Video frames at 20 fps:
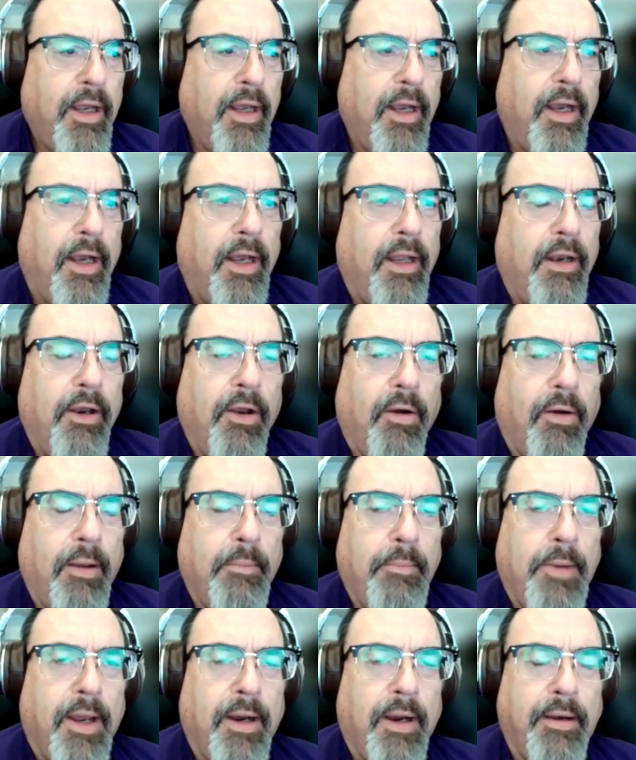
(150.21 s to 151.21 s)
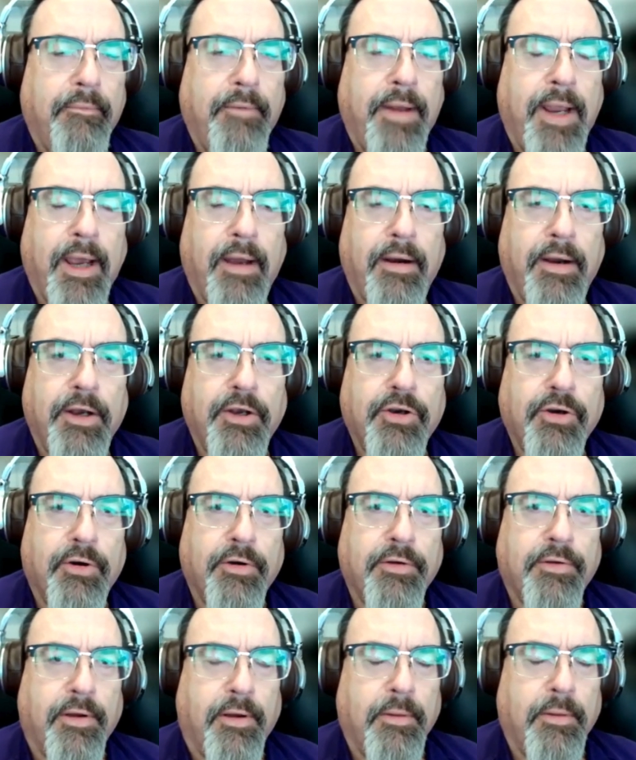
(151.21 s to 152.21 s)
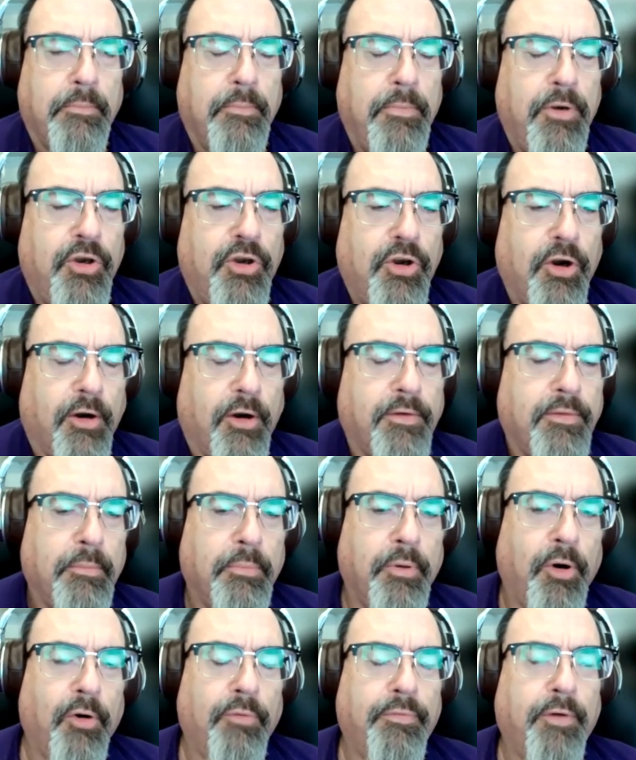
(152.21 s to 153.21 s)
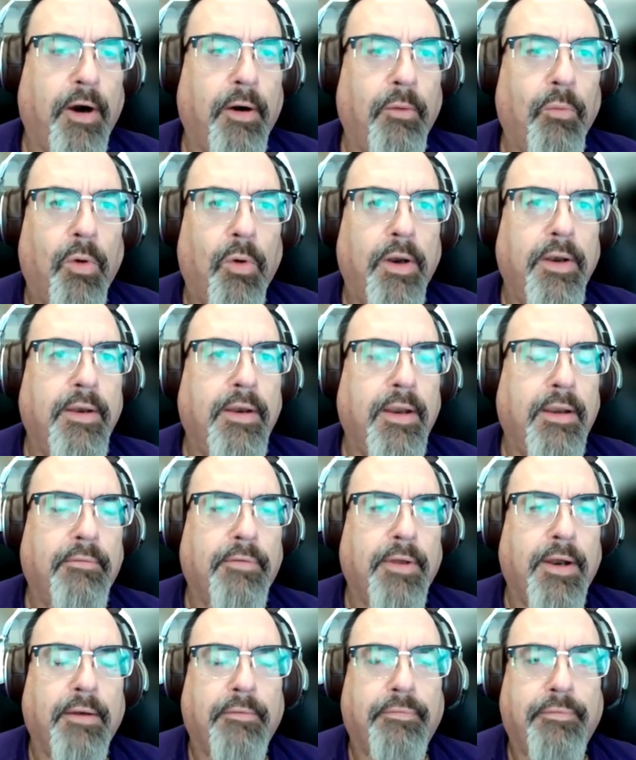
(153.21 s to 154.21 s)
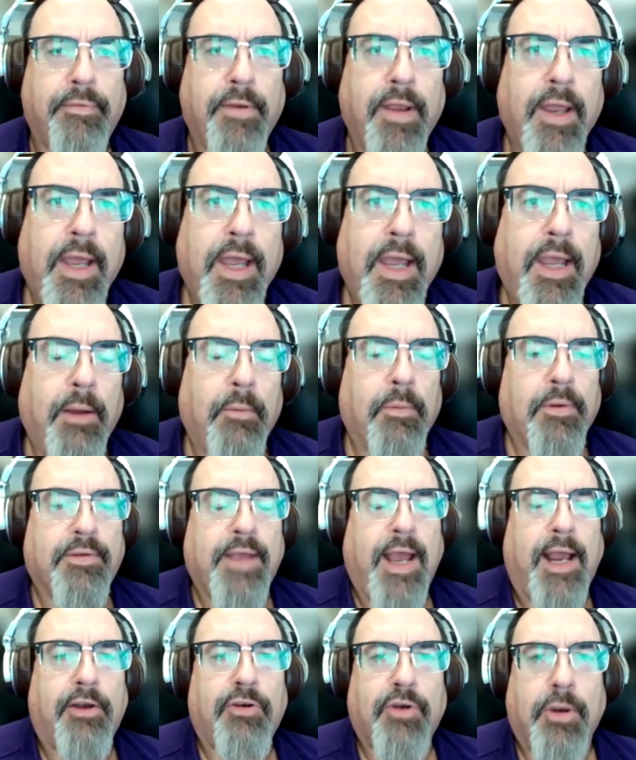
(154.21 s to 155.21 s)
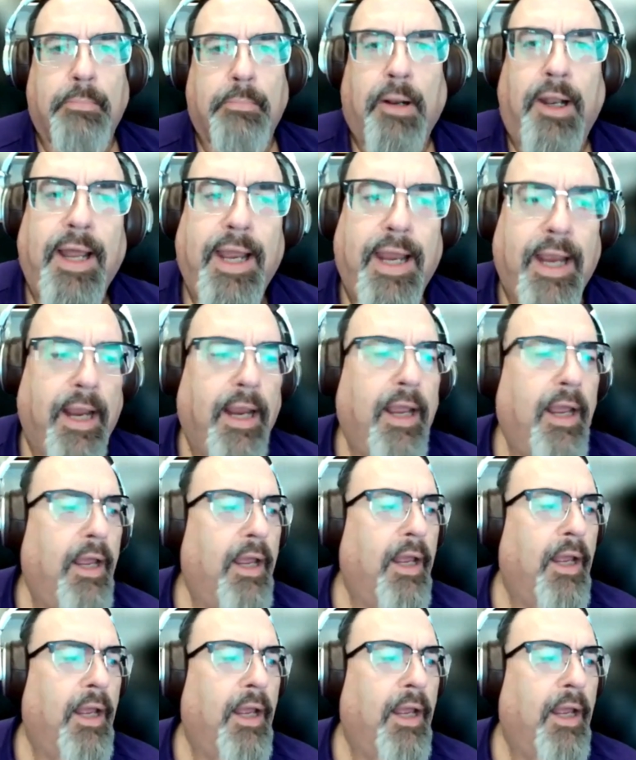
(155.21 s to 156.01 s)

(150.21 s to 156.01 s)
No, I'm not even counting Jurickson Profar, wouldn't even if he was actually playing.